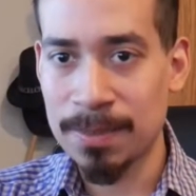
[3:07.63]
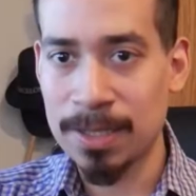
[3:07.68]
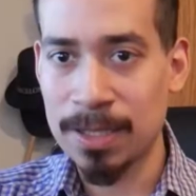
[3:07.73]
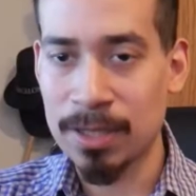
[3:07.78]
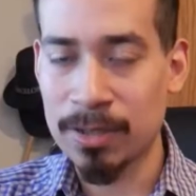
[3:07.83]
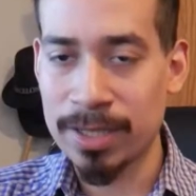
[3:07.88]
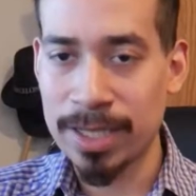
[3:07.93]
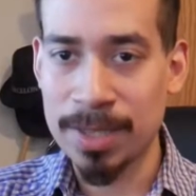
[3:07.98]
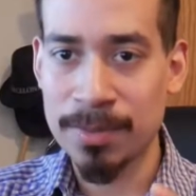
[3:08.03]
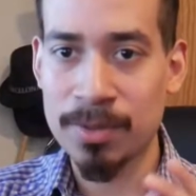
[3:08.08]

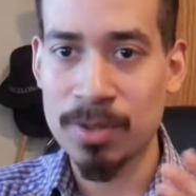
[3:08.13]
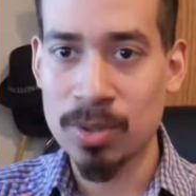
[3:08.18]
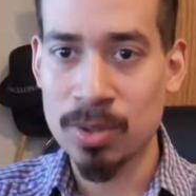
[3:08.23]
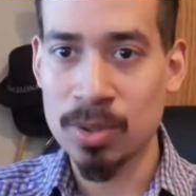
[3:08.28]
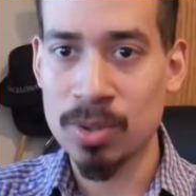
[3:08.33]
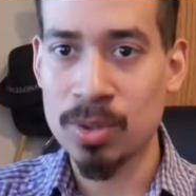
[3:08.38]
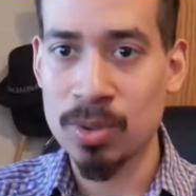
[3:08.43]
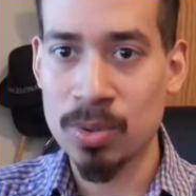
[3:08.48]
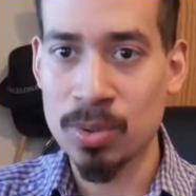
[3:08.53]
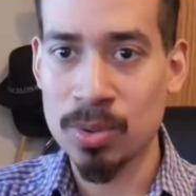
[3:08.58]
Are they able to
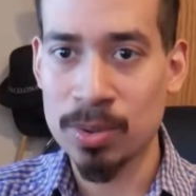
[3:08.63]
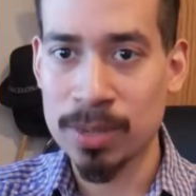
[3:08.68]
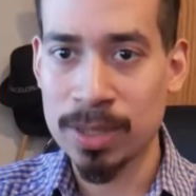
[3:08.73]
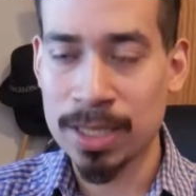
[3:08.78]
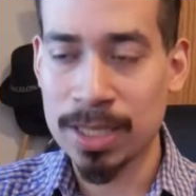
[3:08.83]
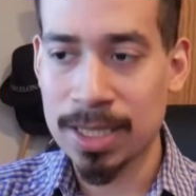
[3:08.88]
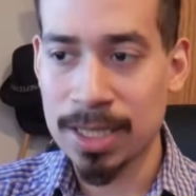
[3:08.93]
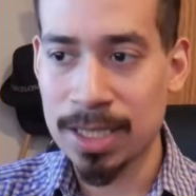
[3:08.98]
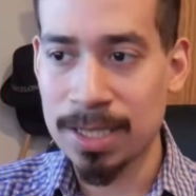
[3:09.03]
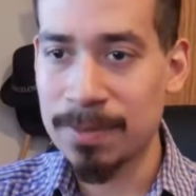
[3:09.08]
go to
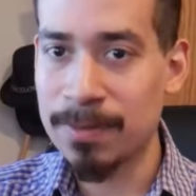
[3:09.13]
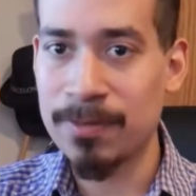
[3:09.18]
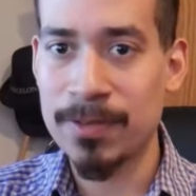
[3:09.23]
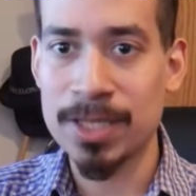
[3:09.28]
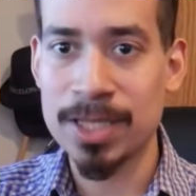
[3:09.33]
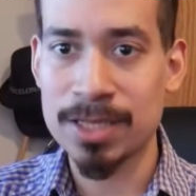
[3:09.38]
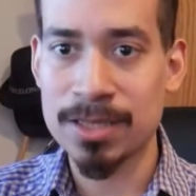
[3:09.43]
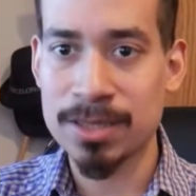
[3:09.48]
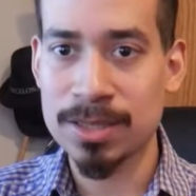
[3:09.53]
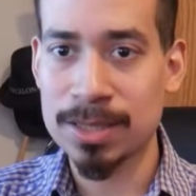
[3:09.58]
google.com? If it
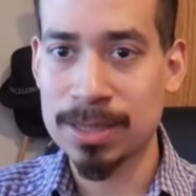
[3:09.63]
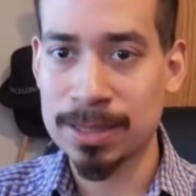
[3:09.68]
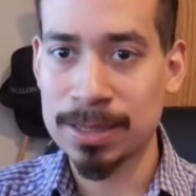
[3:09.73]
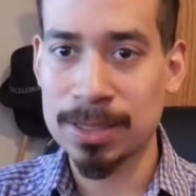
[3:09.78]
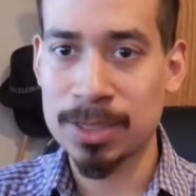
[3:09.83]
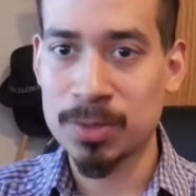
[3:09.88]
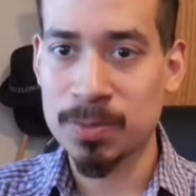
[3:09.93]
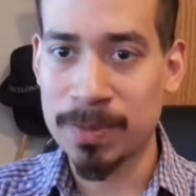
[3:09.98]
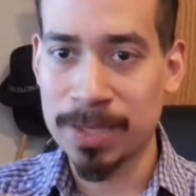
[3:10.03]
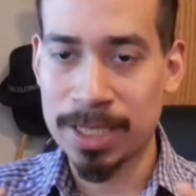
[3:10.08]
does,
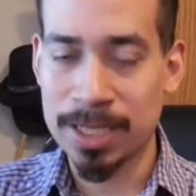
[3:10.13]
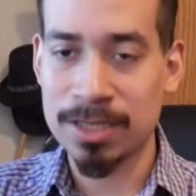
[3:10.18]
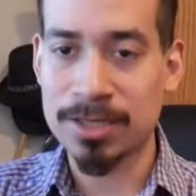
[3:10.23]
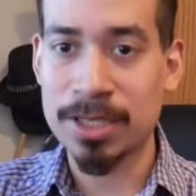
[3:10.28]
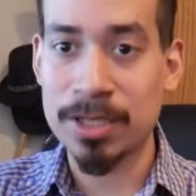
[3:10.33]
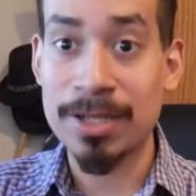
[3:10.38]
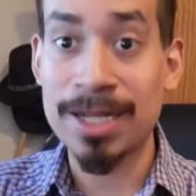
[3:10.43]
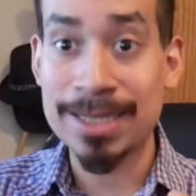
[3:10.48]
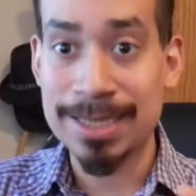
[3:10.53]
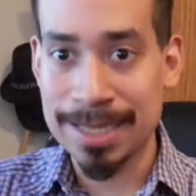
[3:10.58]
just because
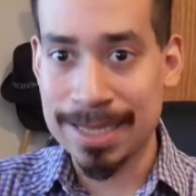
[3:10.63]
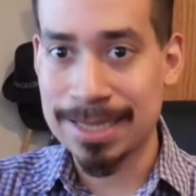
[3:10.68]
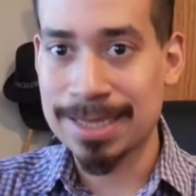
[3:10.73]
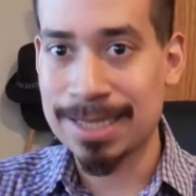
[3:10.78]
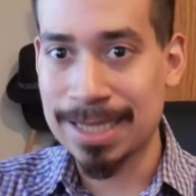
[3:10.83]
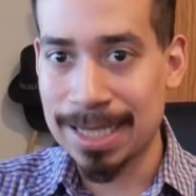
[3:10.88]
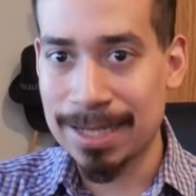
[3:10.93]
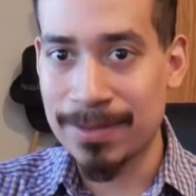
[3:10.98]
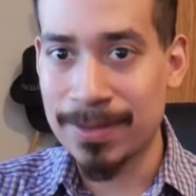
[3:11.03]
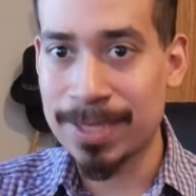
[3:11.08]
they're not tech
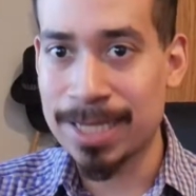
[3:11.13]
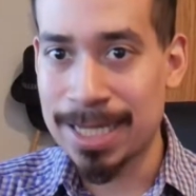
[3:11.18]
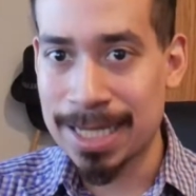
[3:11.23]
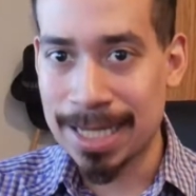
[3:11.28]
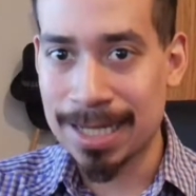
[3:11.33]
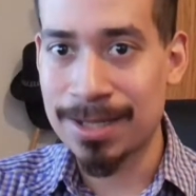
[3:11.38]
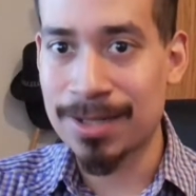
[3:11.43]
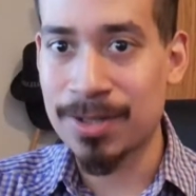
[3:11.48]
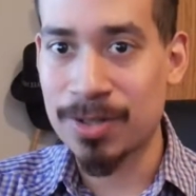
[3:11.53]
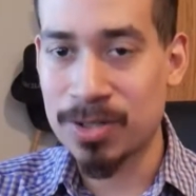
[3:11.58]
savvy, they're not
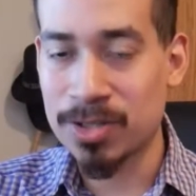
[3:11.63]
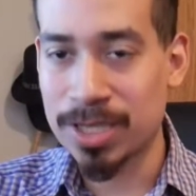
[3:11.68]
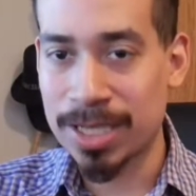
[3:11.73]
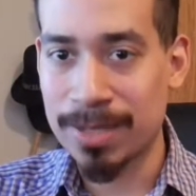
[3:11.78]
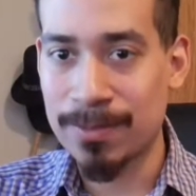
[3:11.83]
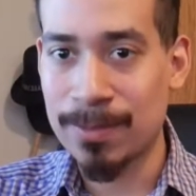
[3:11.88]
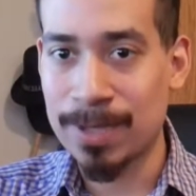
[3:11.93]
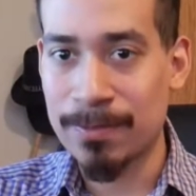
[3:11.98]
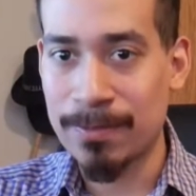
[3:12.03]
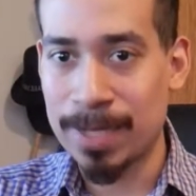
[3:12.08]
going to
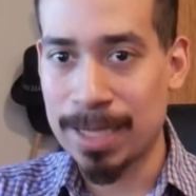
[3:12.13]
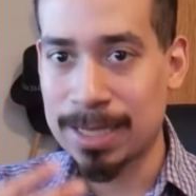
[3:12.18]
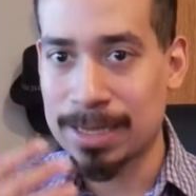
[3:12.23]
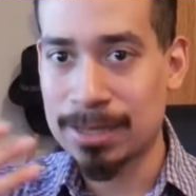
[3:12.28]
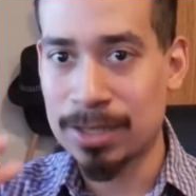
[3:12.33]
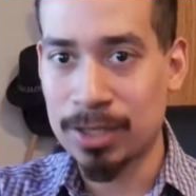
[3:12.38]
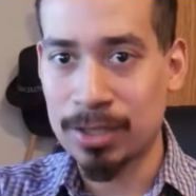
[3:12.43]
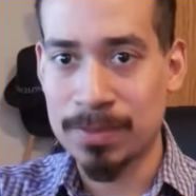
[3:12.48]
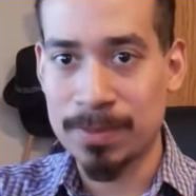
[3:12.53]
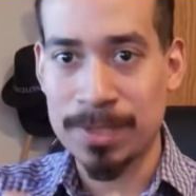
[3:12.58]
understand if I
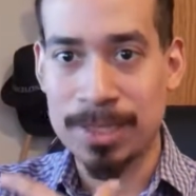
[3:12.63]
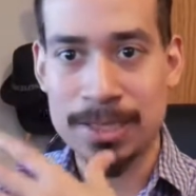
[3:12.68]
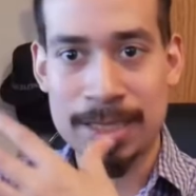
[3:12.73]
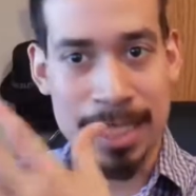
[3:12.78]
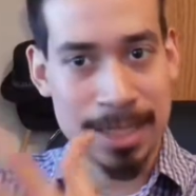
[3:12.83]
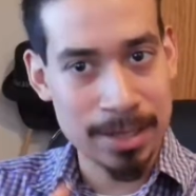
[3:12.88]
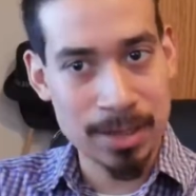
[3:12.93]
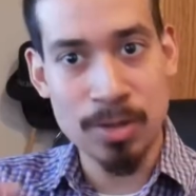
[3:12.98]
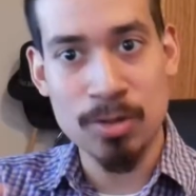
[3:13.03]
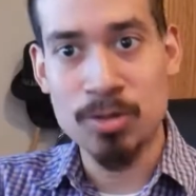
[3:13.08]
tell them in
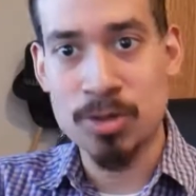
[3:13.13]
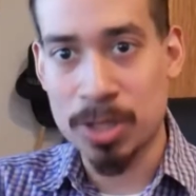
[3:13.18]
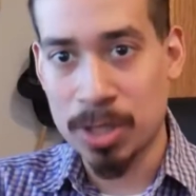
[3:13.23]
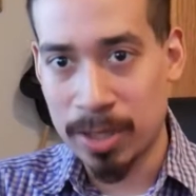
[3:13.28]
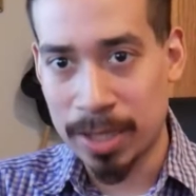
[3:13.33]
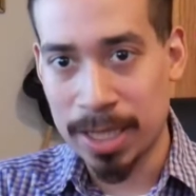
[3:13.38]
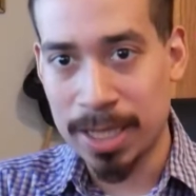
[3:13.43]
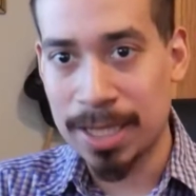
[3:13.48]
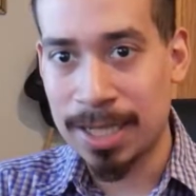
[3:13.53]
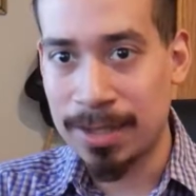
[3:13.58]
technical
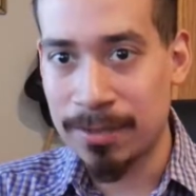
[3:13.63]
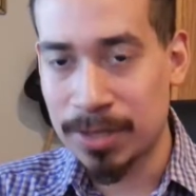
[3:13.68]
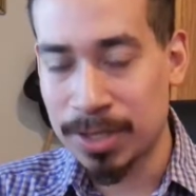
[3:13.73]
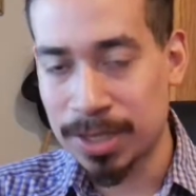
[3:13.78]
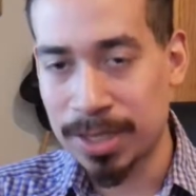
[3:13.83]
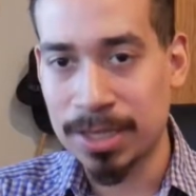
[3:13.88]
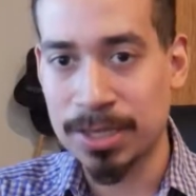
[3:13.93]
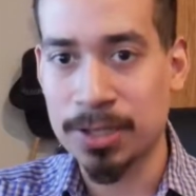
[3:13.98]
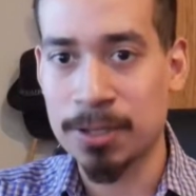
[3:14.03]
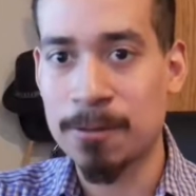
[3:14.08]
jargon,
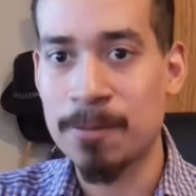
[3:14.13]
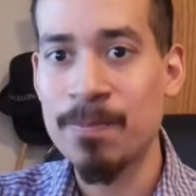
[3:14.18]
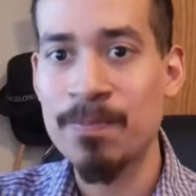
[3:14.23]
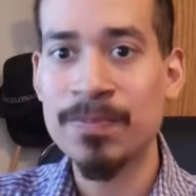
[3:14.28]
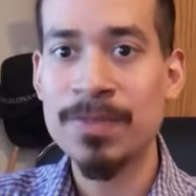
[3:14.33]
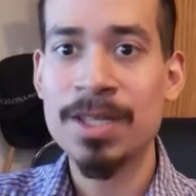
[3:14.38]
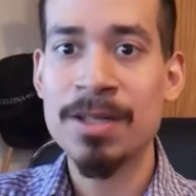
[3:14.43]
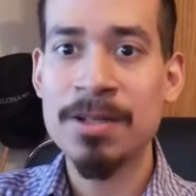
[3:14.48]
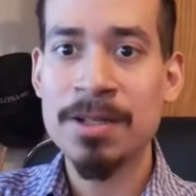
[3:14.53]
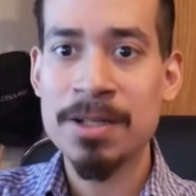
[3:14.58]
obviously. So
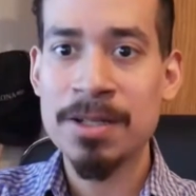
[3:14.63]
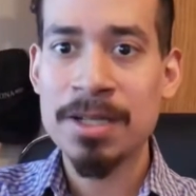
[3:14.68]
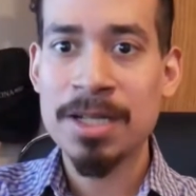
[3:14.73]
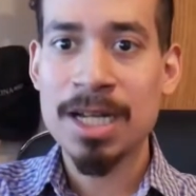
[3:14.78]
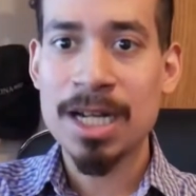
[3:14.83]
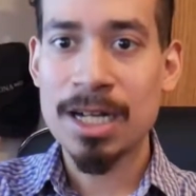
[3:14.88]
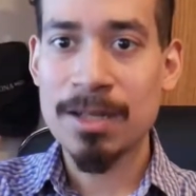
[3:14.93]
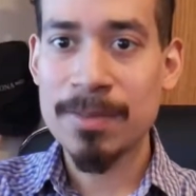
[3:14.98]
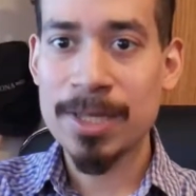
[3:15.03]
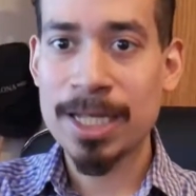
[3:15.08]

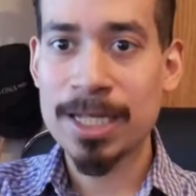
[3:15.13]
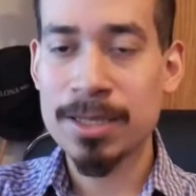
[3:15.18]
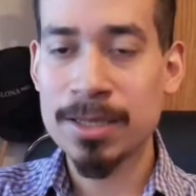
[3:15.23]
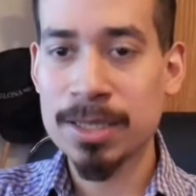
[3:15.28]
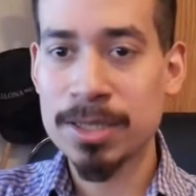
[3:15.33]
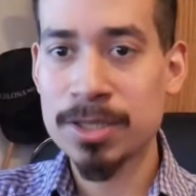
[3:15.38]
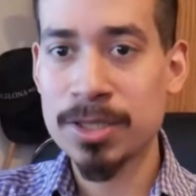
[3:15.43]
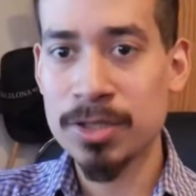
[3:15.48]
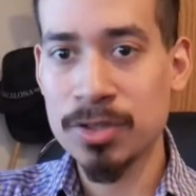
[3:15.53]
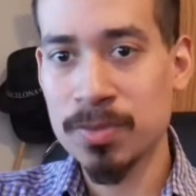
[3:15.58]
I'm like,
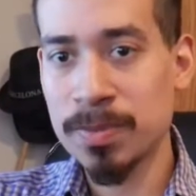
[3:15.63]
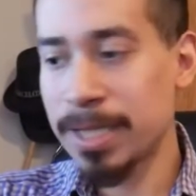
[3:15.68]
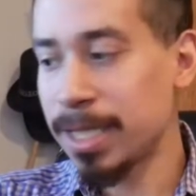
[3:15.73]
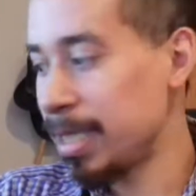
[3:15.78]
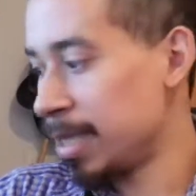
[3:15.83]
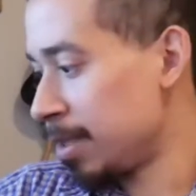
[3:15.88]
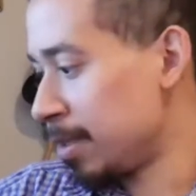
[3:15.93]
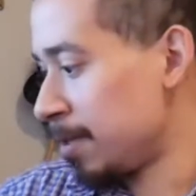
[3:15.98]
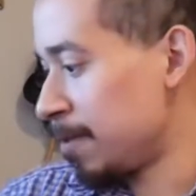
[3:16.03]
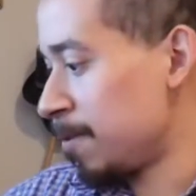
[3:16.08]
excuse
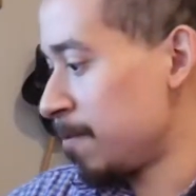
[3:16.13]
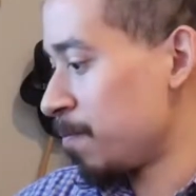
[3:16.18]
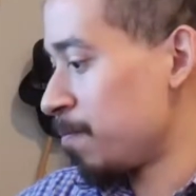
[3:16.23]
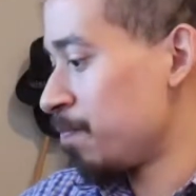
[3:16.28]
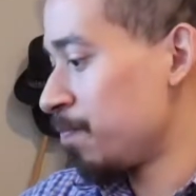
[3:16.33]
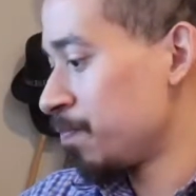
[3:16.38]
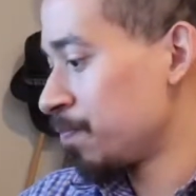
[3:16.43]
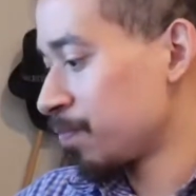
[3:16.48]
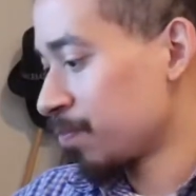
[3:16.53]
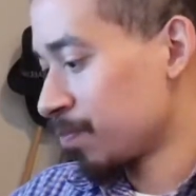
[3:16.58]
me, um,